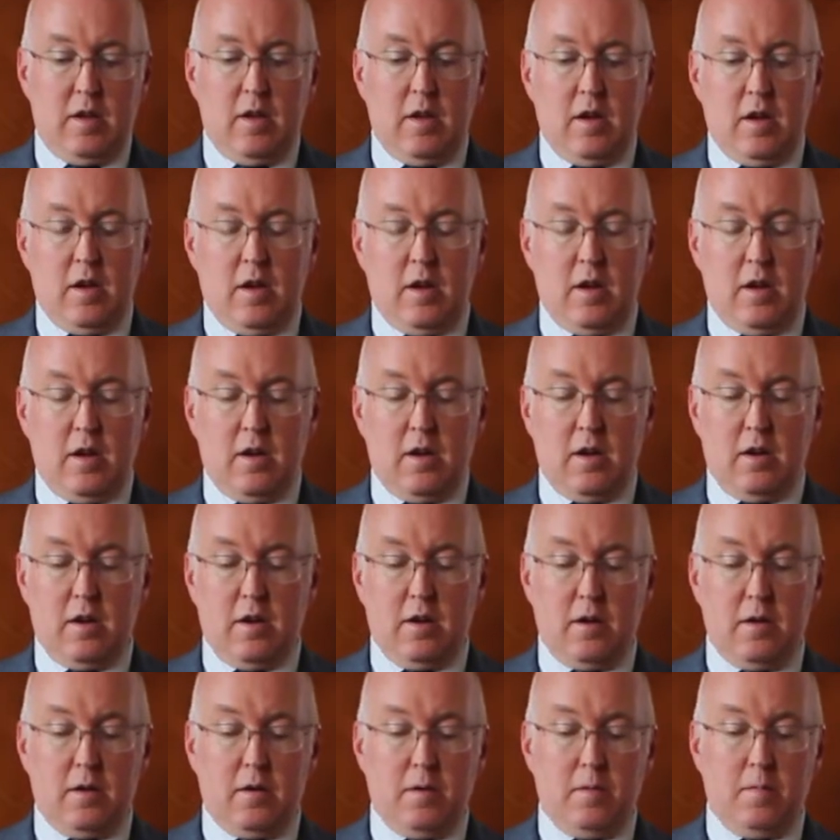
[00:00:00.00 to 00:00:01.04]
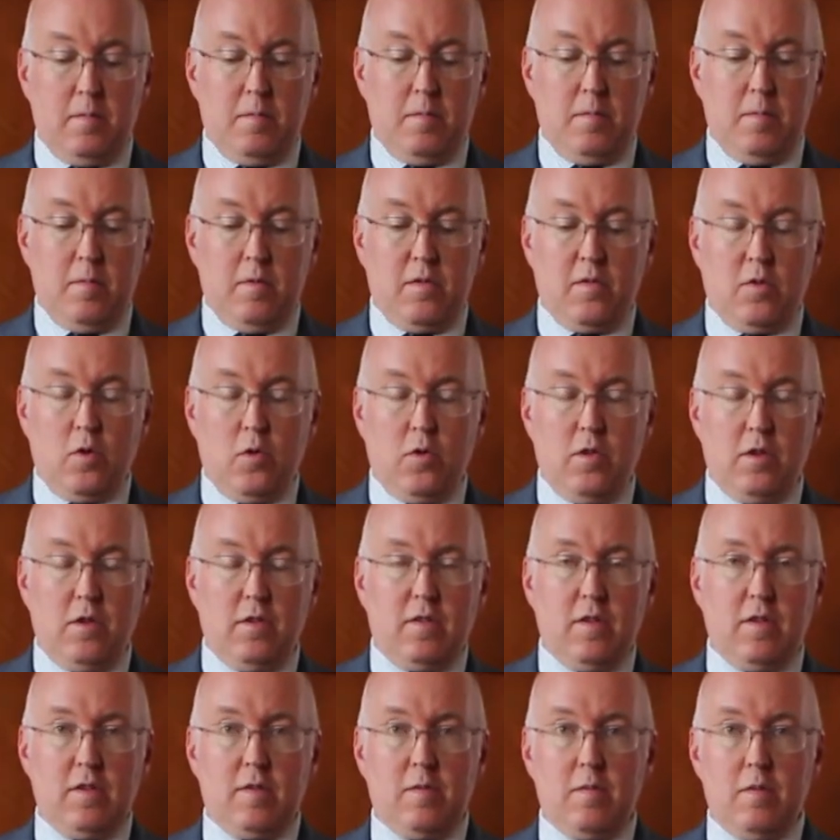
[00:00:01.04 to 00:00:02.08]
So there's
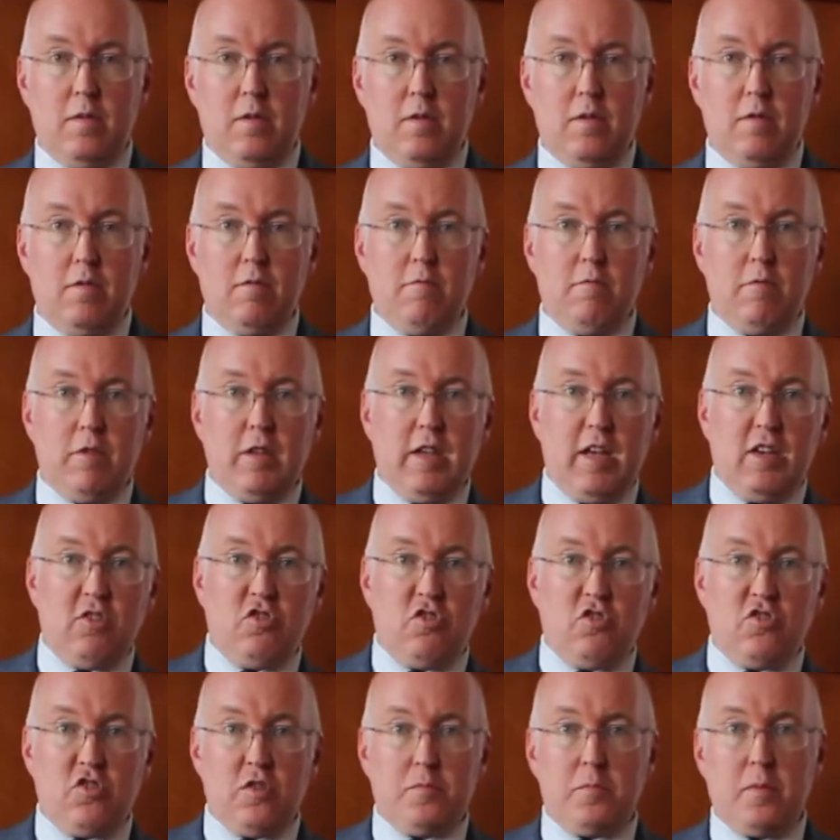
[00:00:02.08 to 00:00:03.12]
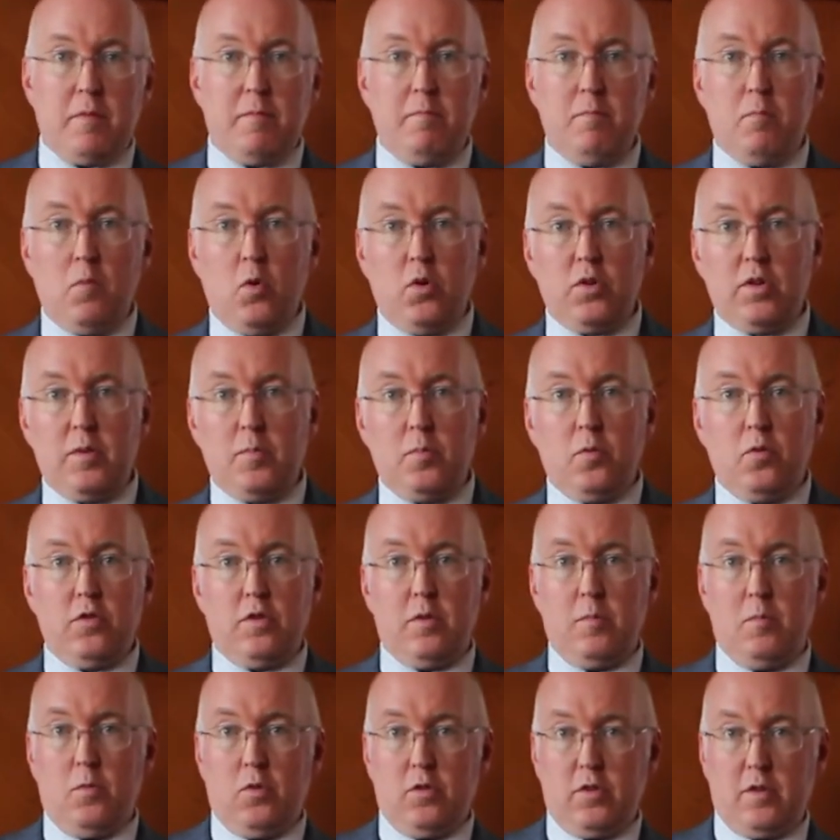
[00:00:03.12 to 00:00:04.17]
this relationship of multiple to
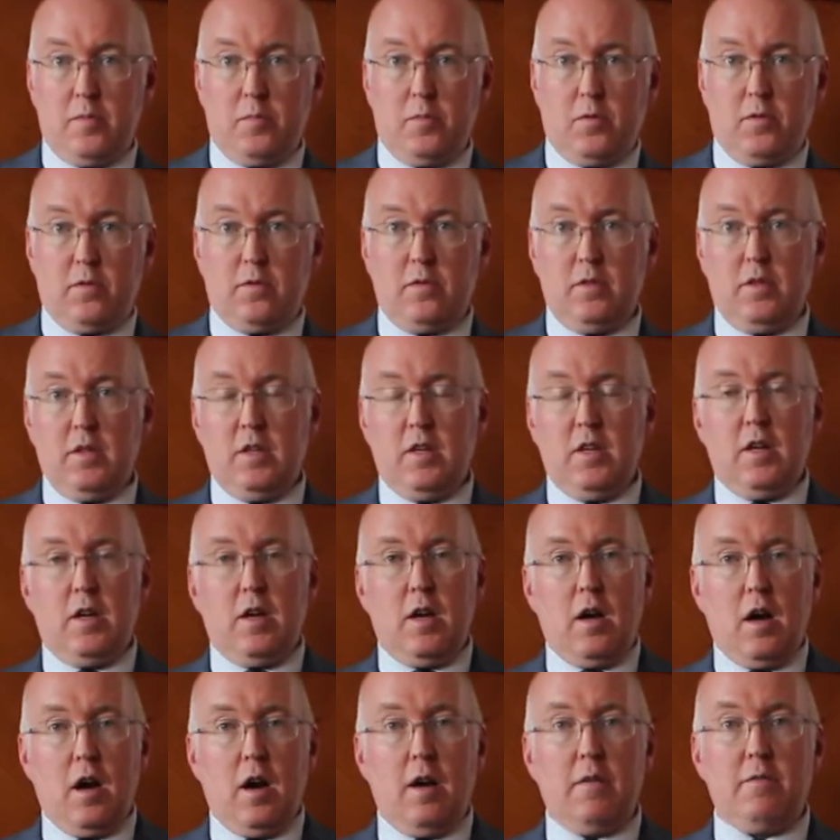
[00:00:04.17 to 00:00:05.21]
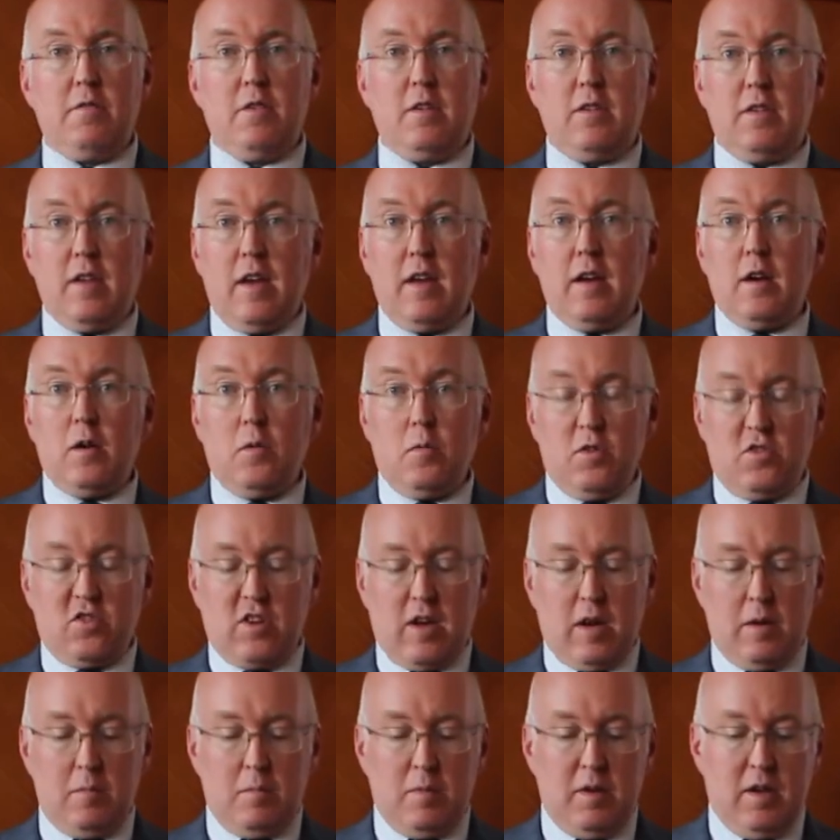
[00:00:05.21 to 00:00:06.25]
multiple of the data which
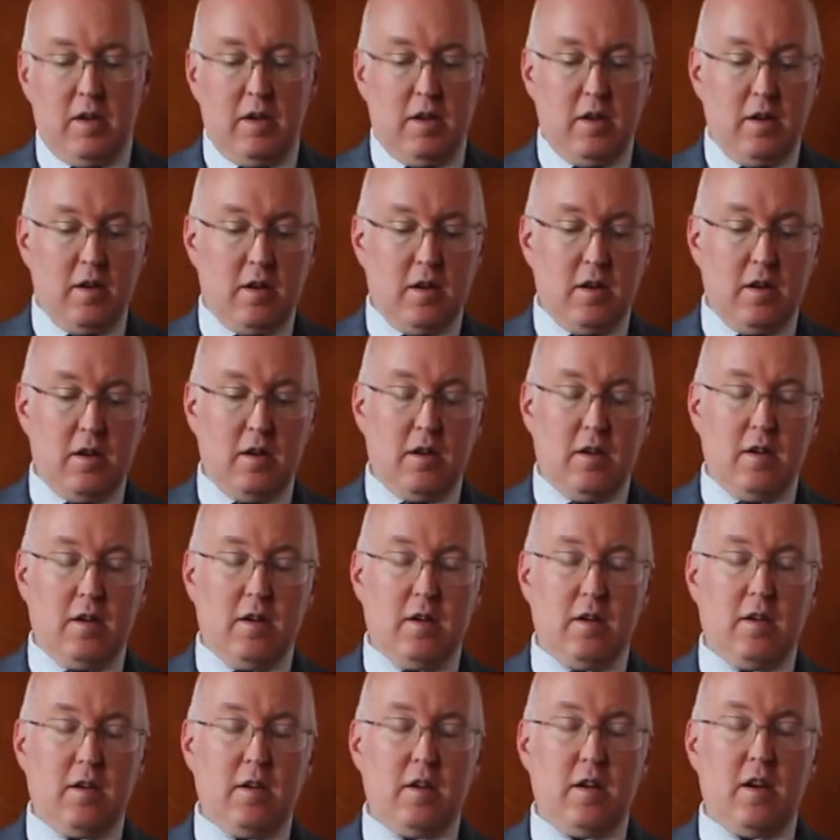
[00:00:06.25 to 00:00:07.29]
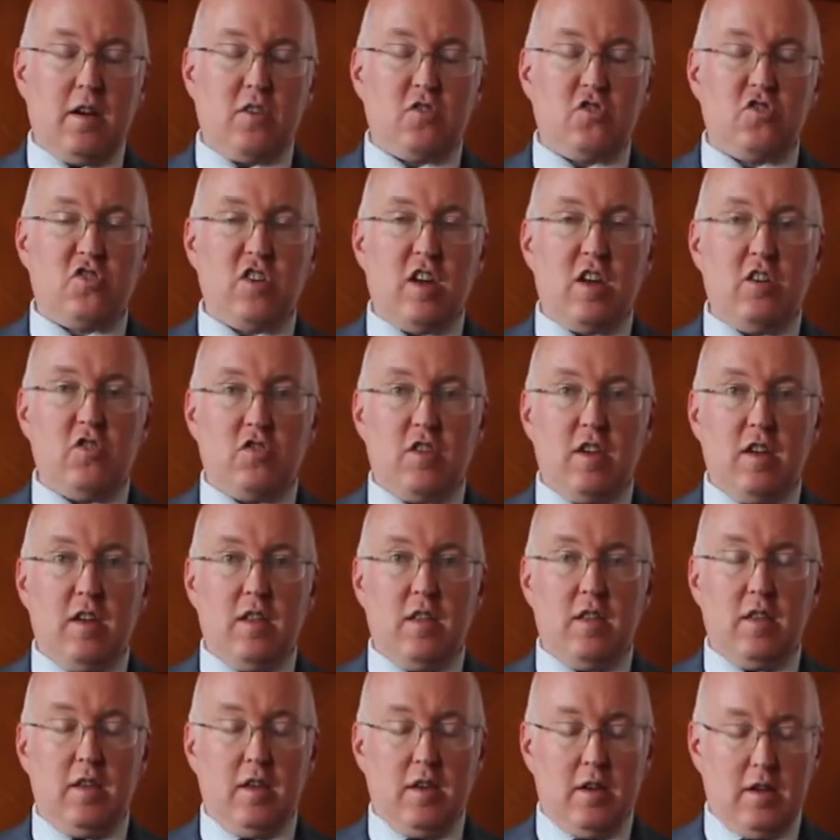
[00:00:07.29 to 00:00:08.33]
can be exchanged
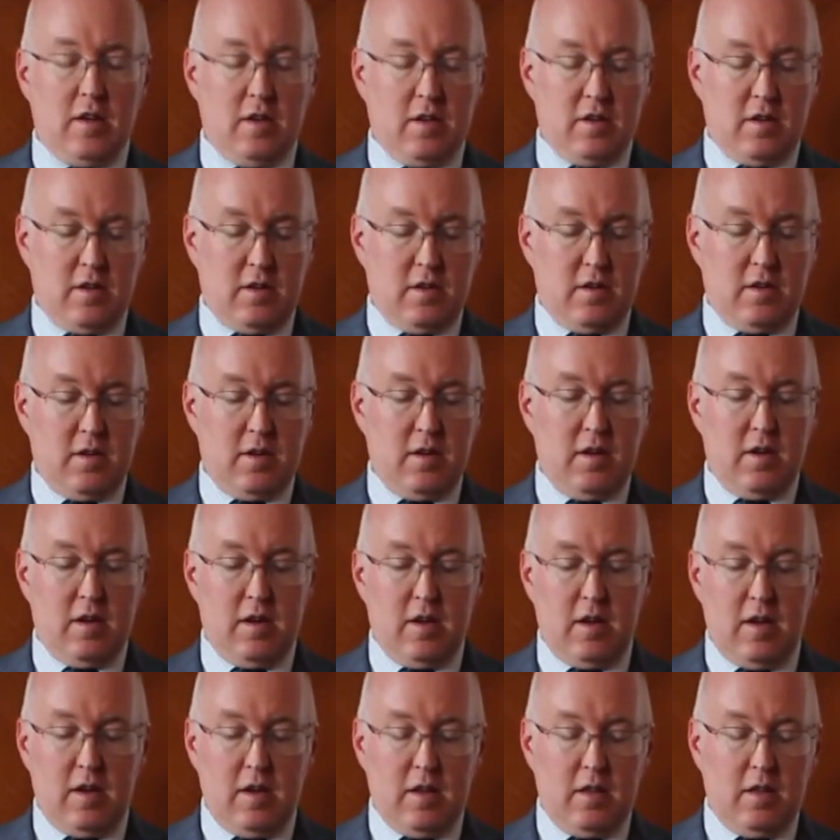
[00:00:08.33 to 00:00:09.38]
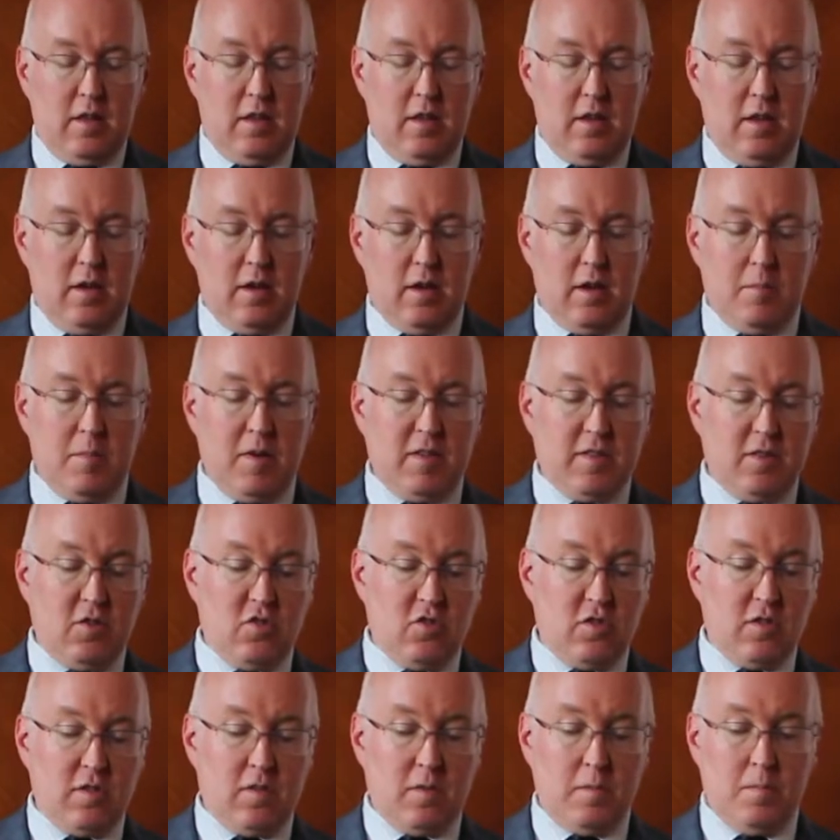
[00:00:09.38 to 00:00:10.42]
in the
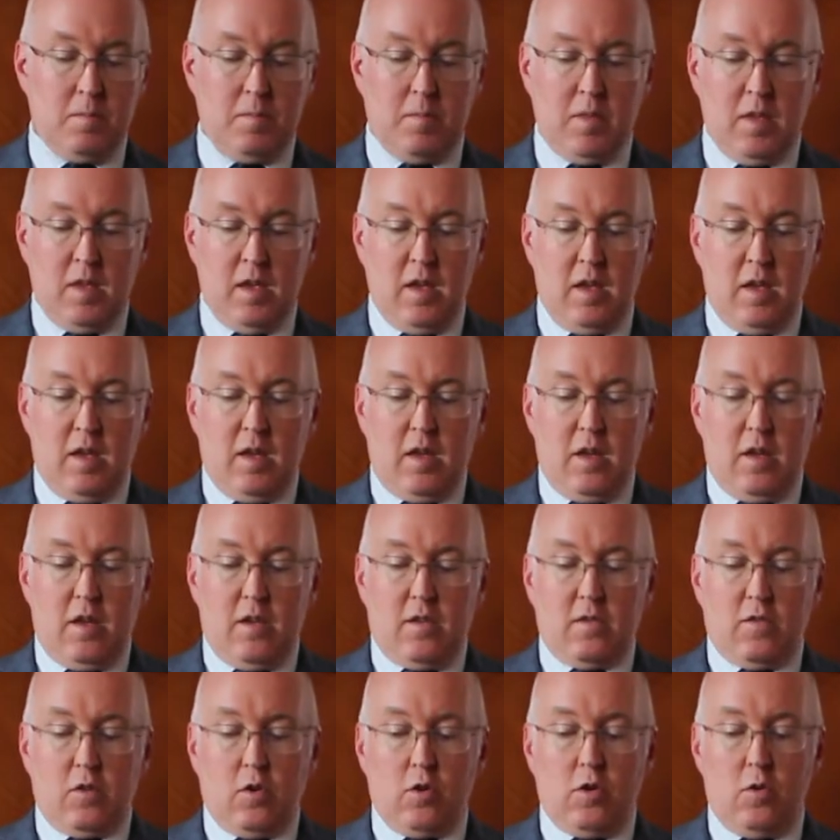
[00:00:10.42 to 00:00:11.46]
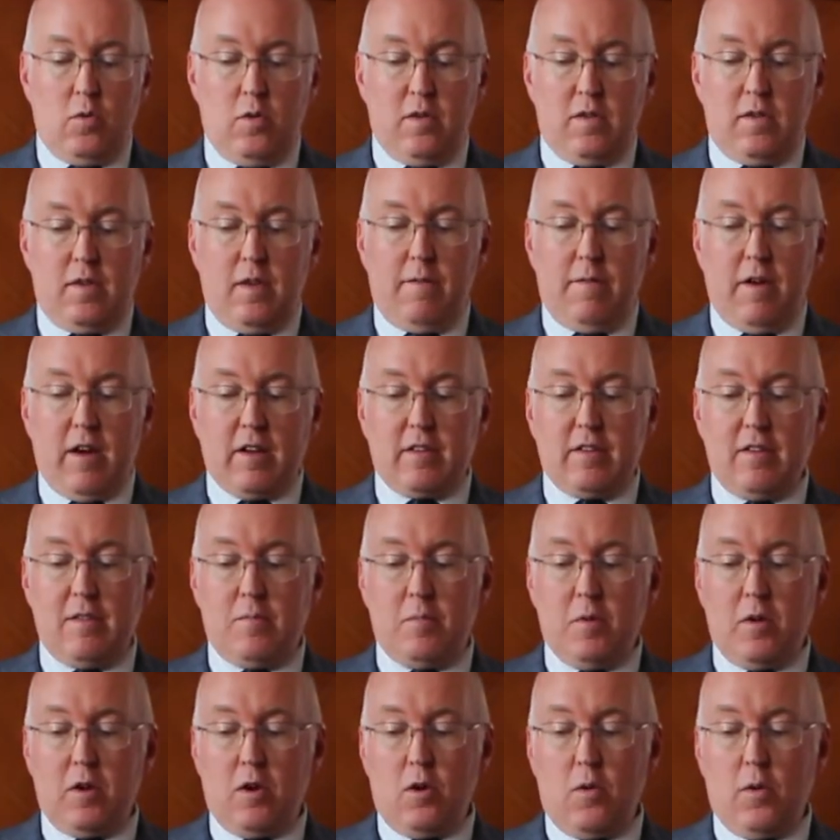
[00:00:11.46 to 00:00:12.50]
messages. So UN CEFACT has
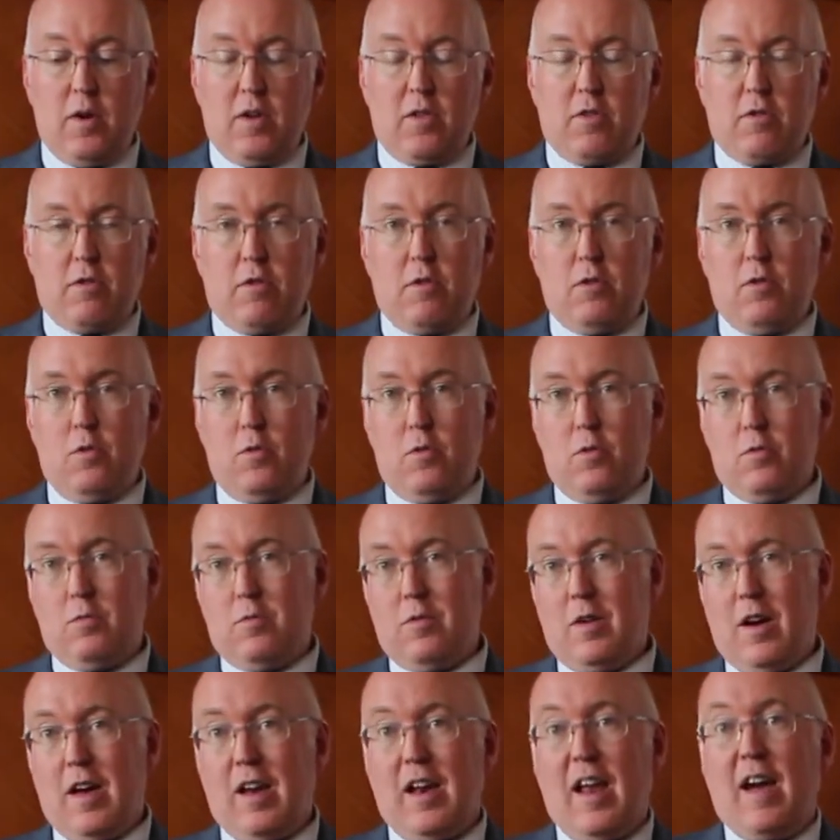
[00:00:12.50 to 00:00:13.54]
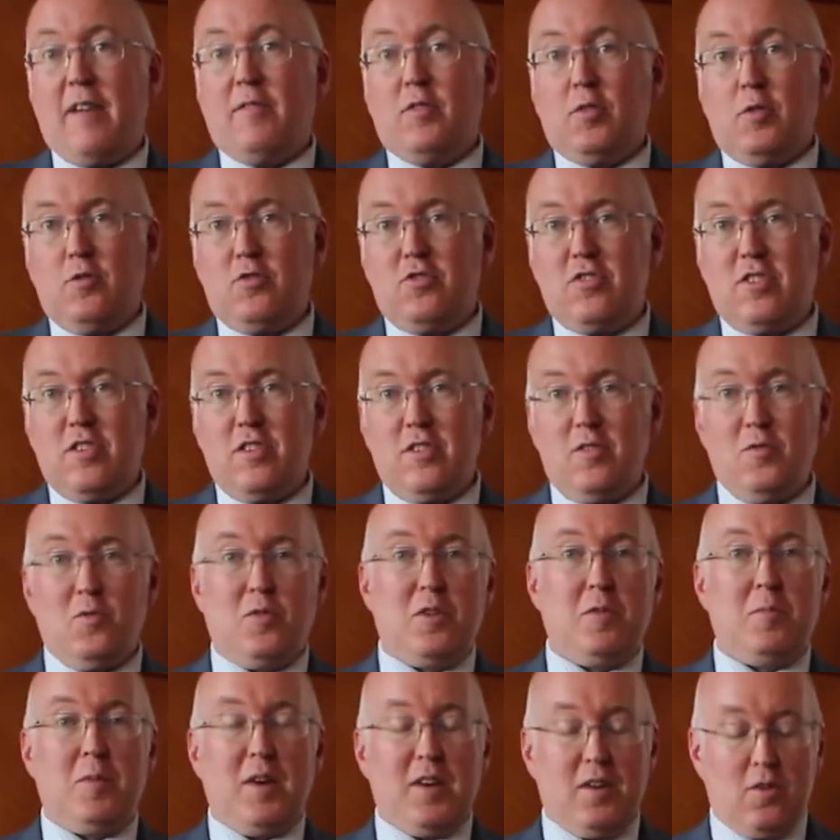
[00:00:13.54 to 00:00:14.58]
been going through an evolution, or
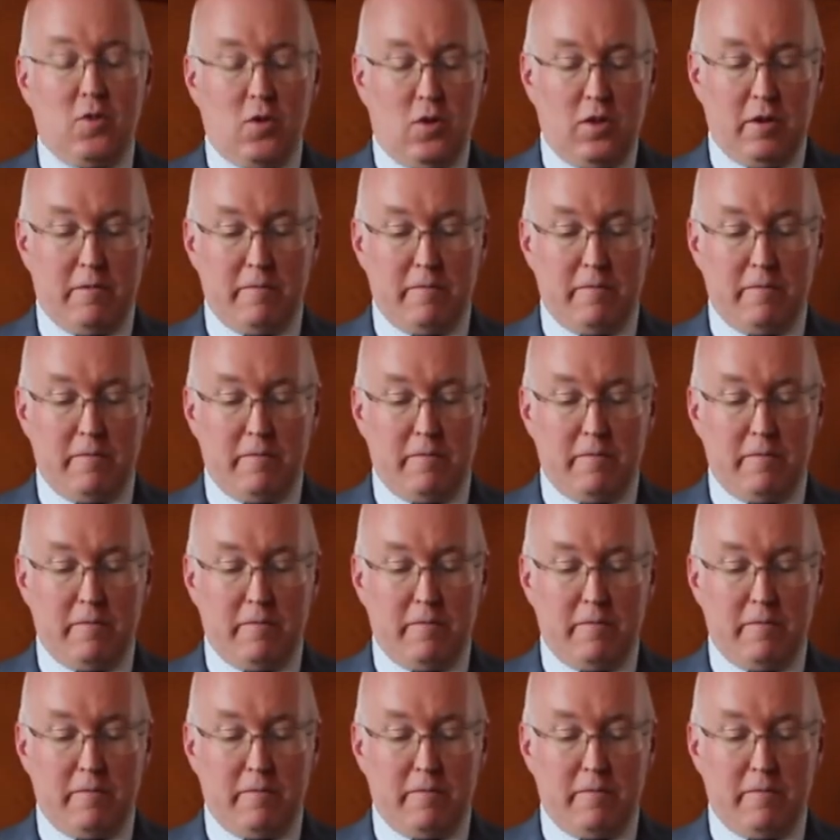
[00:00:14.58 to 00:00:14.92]
you might call it a